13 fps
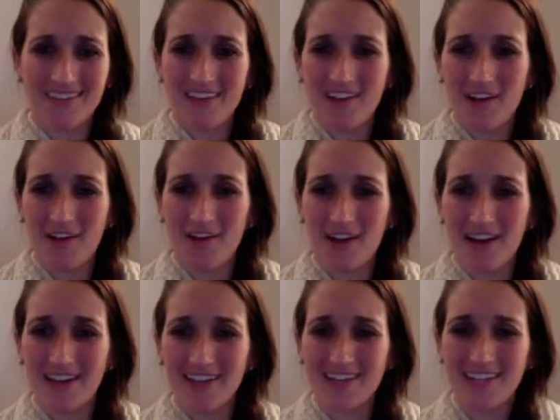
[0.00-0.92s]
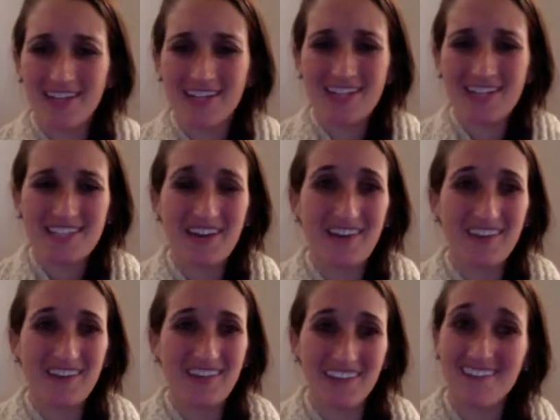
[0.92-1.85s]
All right,
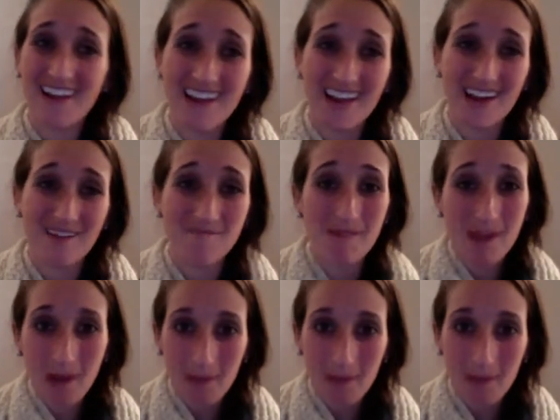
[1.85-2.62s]
so here I am